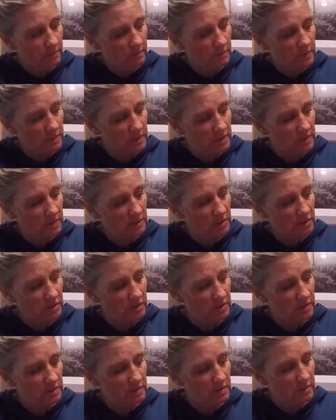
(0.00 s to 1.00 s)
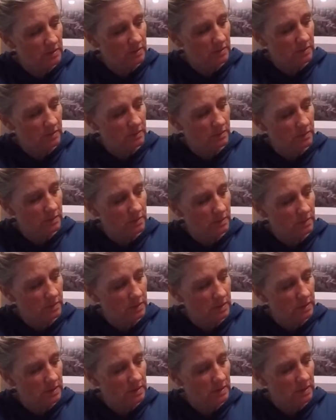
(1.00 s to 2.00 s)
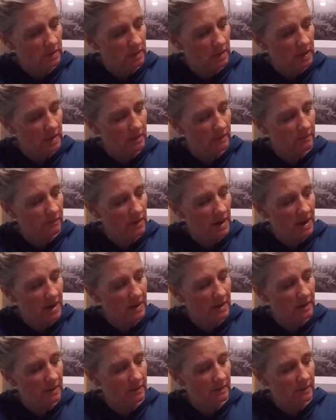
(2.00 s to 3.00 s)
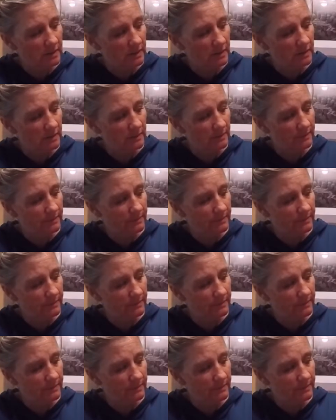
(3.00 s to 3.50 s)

stitches to kind of hide the